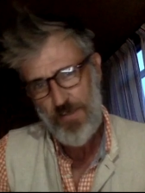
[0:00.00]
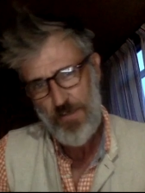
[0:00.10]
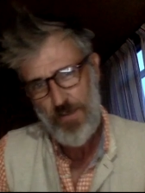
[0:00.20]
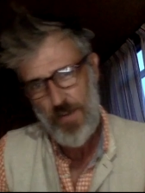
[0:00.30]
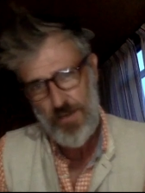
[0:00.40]

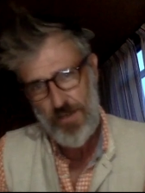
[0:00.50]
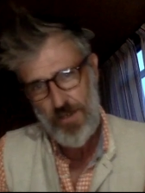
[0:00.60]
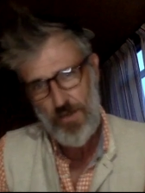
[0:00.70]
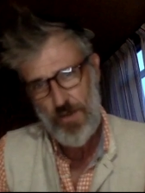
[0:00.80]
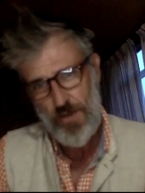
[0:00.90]
300
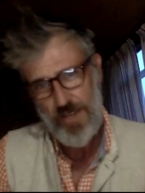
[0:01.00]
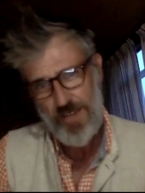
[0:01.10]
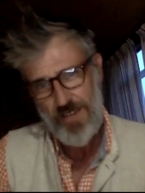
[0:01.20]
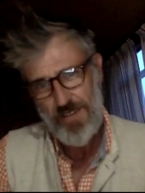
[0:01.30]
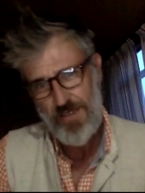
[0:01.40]
court
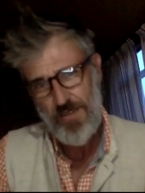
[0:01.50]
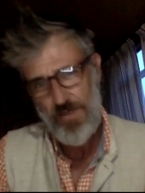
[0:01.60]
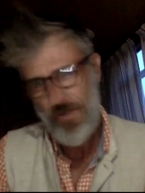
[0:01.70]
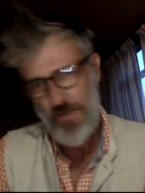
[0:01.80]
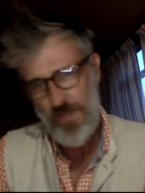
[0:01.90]
cases
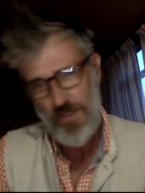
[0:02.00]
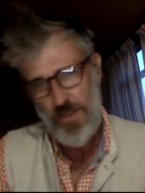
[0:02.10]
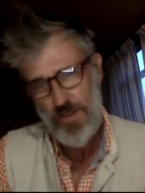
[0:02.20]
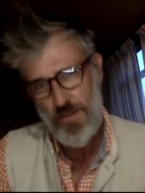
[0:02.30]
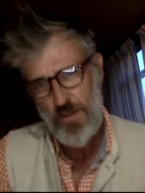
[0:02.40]
on this kind
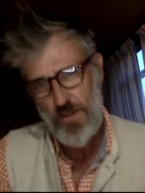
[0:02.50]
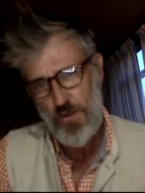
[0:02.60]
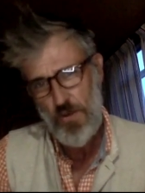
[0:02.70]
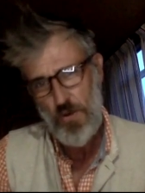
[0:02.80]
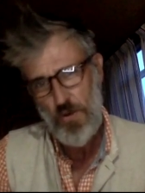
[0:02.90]
of new
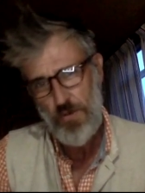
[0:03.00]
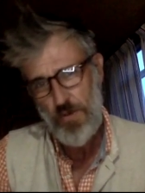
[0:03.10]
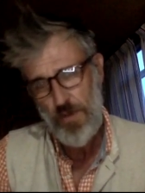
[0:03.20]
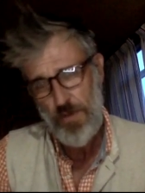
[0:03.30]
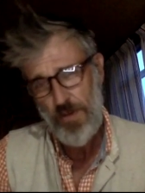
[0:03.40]
courtroom
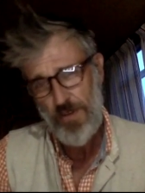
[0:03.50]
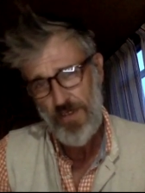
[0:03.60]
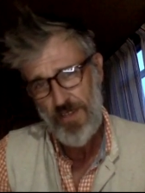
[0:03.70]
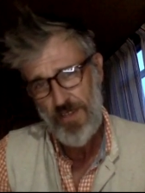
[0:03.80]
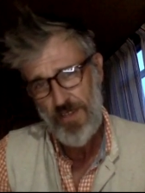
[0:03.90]

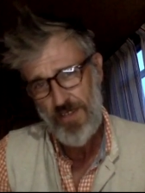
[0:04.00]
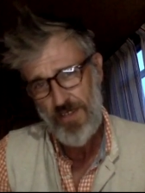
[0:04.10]
process.